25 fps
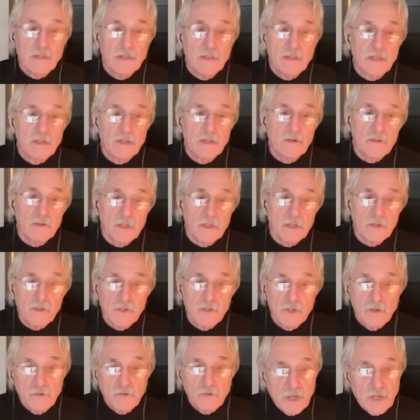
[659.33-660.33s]

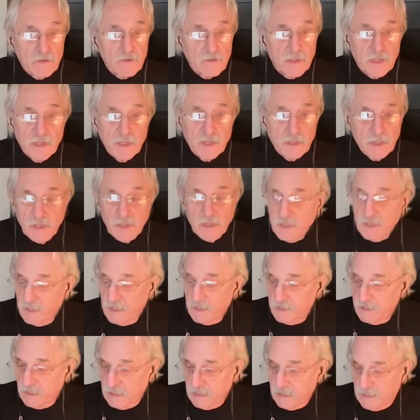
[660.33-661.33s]
There's no doubt
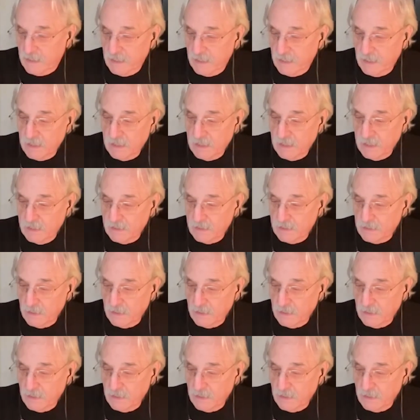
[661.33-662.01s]
that